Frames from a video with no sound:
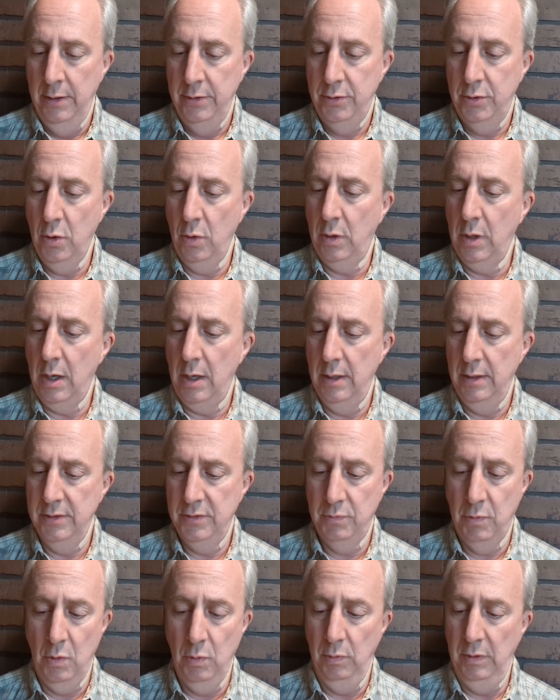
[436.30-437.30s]

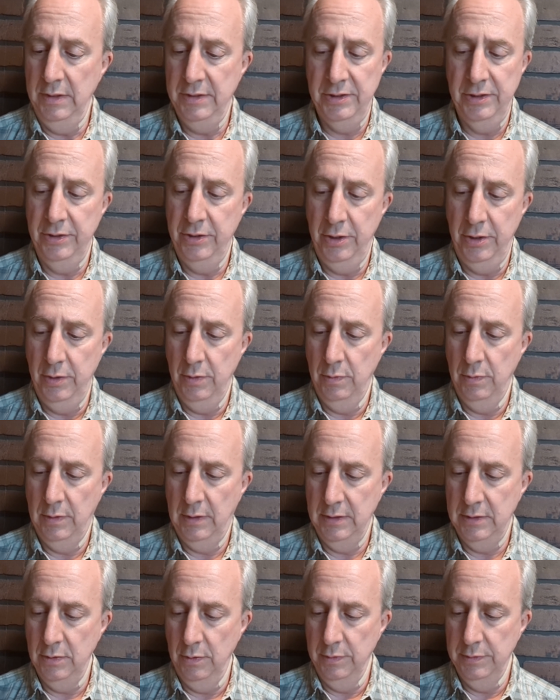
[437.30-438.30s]
Tokoz won't listen to you,
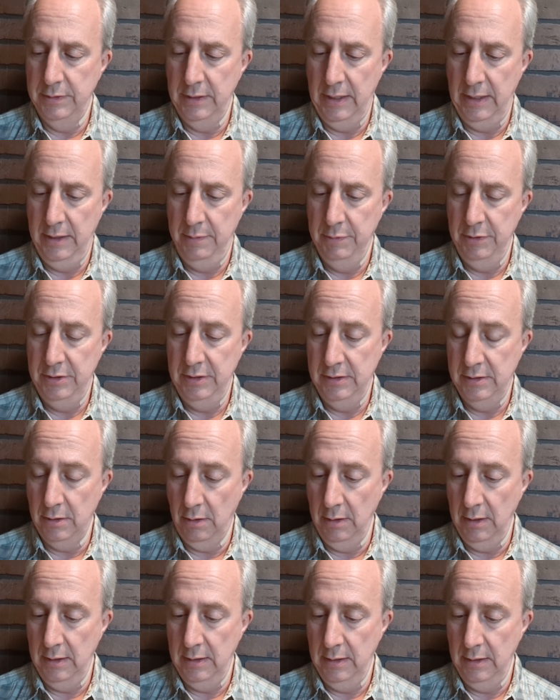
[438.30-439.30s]
Kazul said, but she
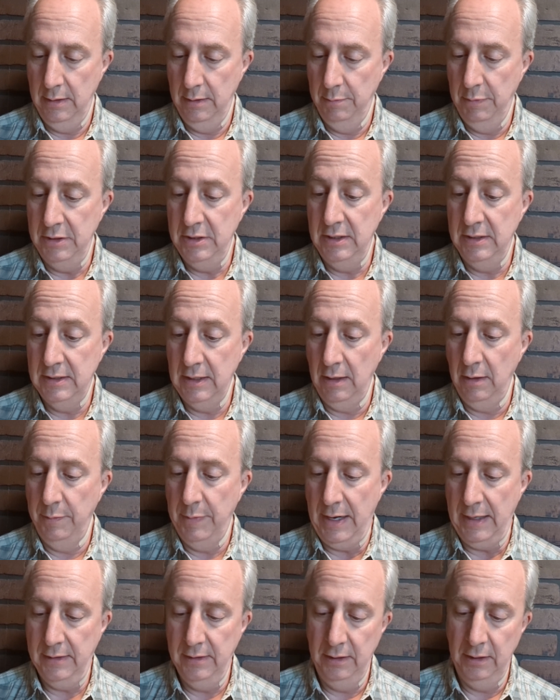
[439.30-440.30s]
started but she settled
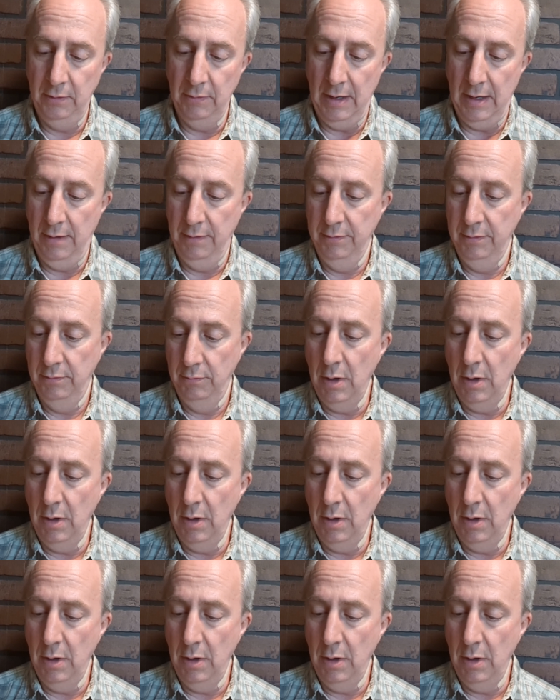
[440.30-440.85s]
back to the ground.